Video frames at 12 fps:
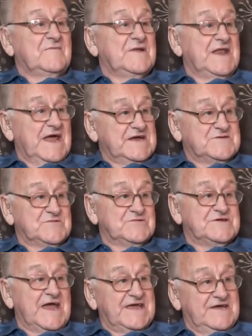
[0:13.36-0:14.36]
next
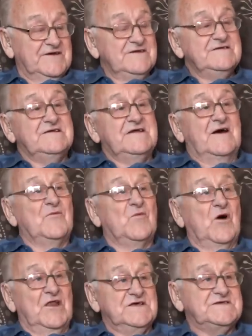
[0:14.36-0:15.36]
was Edgar and
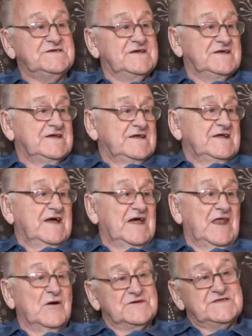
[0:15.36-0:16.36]
Wallace,
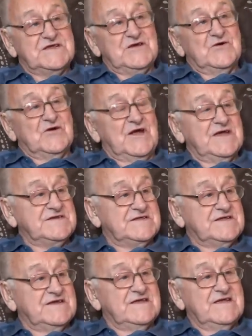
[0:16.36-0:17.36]
and I was the youngest.
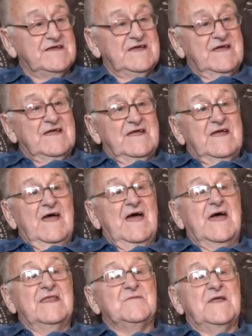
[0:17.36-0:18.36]

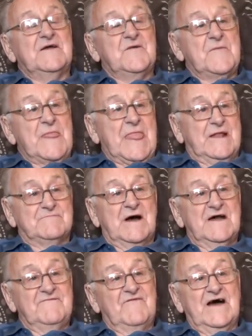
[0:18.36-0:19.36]
And
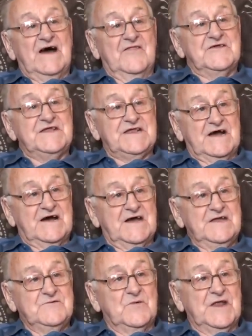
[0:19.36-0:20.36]
my father
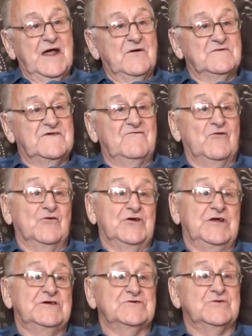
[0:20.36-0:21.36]
died when I was 4
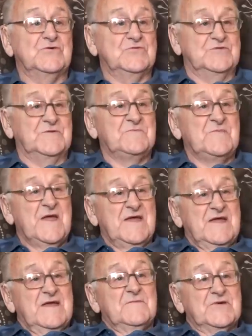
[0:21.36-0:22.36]
years old.
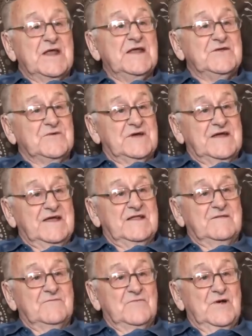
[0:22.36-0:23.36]
But anyway,
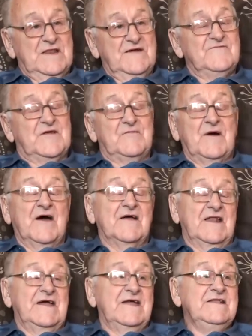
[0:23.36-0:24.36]
we lived in
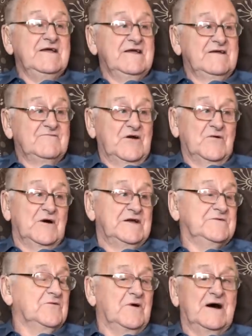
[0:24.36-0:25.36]
Mark Lane for
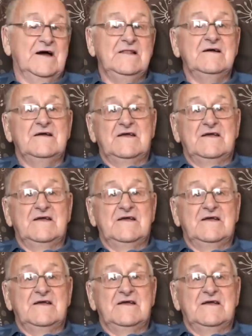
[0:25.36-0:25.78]
quite a while.